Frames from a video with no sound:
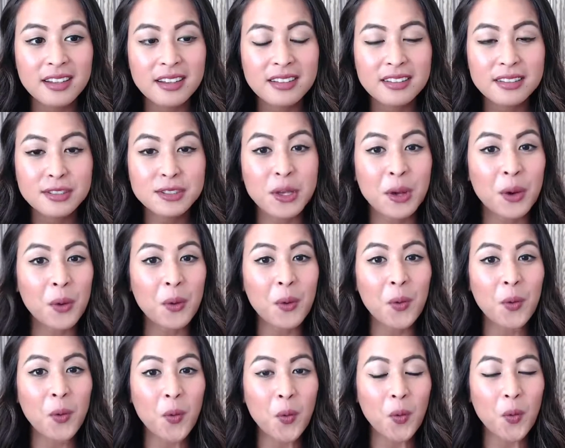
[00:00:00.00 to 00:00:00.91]

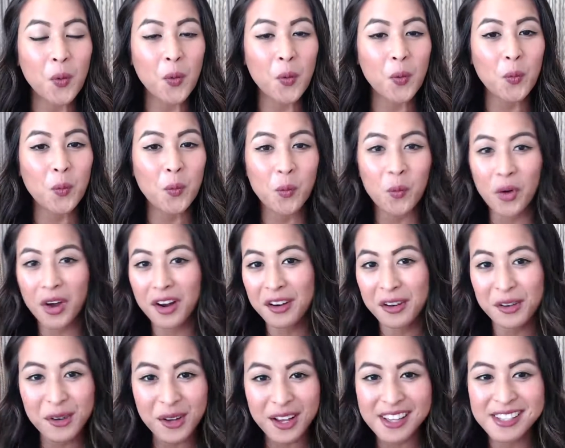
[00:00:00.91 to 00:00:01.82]
so what are
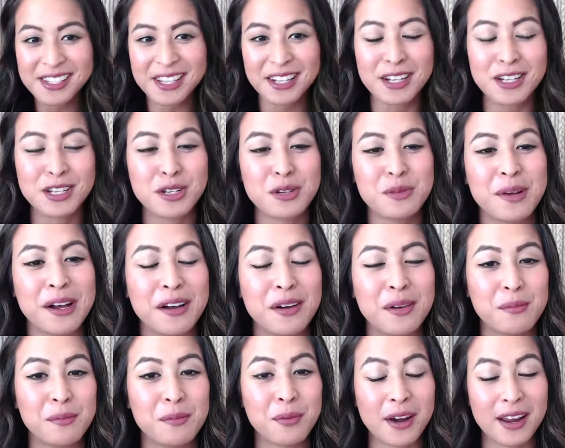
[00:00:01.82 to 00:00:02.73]
you guys going to do
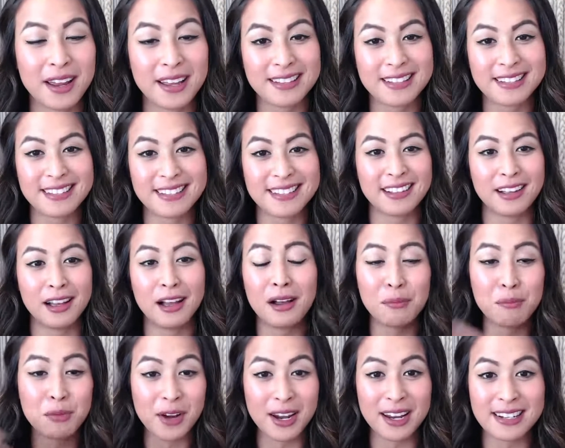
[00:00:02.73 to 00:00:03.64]
about
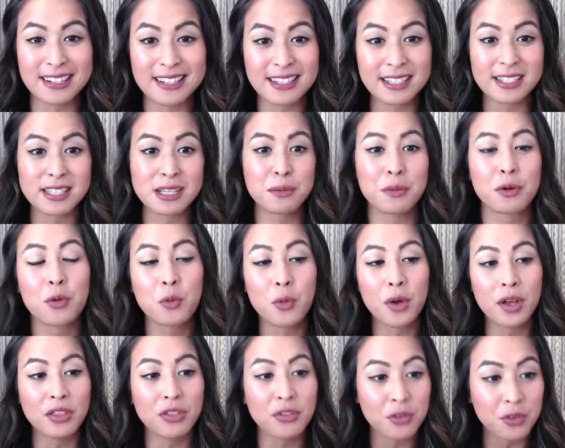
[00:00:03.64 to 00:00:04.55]
brand deals number
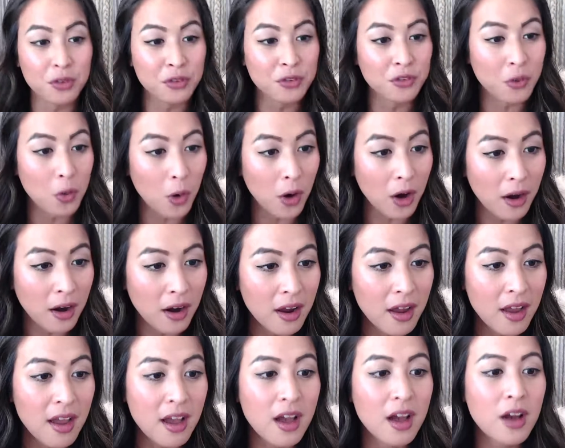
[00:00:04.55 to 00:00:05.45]
1 through 4?
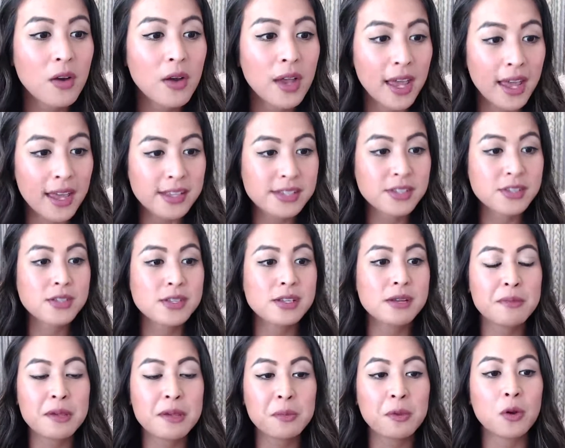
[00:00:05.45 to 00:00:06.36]
Okay, so
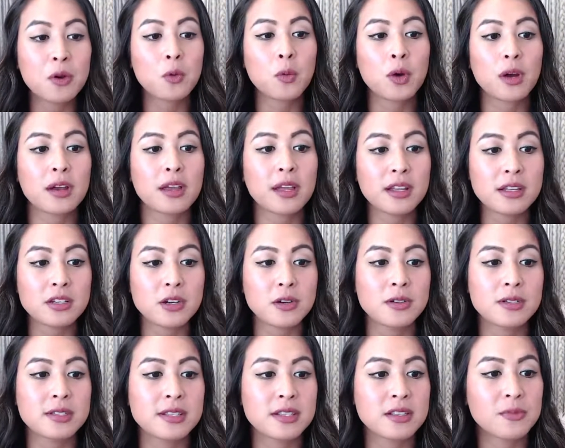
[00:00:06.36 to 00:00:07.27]
some people are working
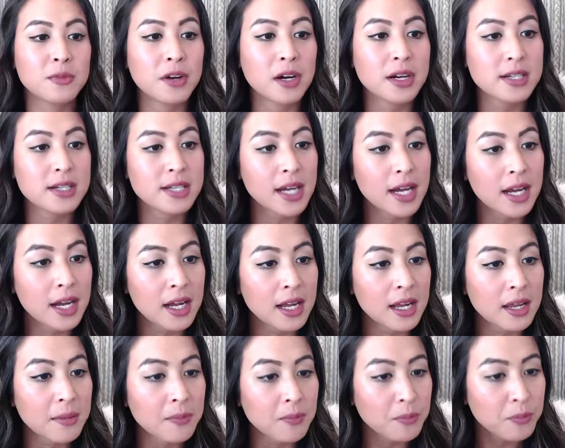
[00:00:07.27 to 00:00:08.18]
towards this
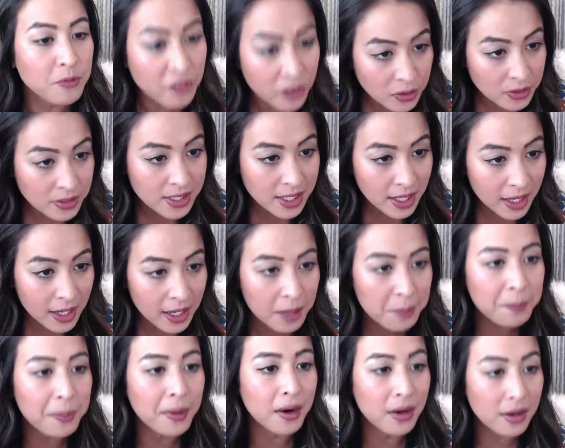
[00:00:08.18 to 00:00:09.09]
part-time,
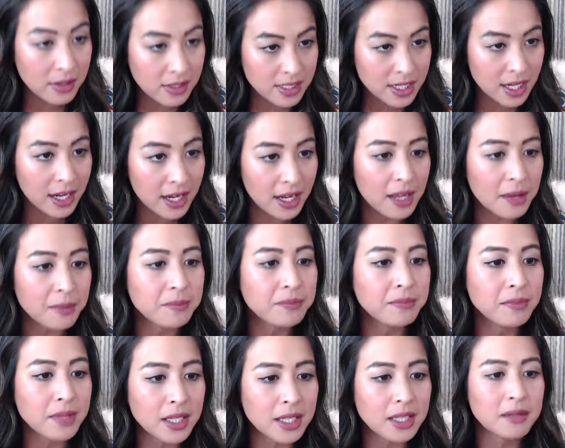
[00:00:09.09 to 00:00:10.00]
full-time,
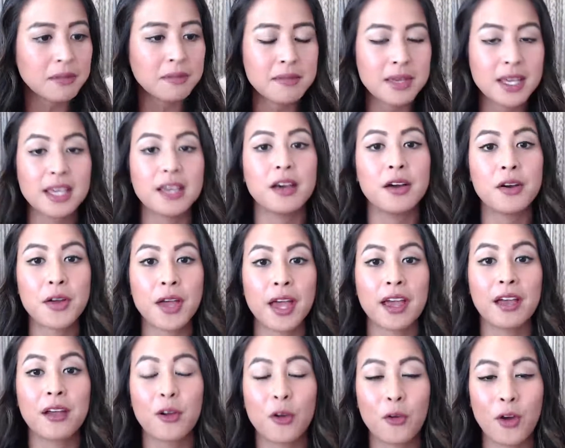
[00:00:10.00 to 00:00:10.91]
part-time, me.
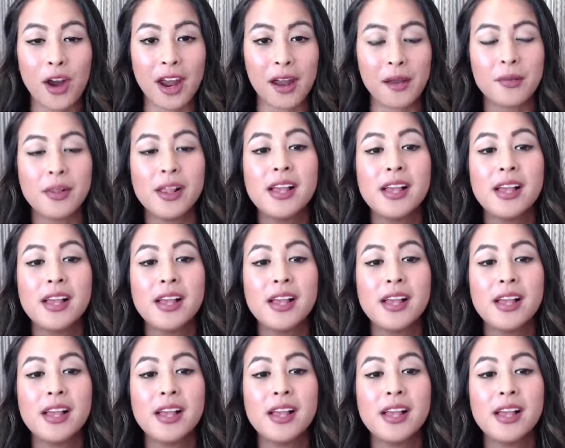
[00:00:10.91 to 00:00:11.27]
Okay, great.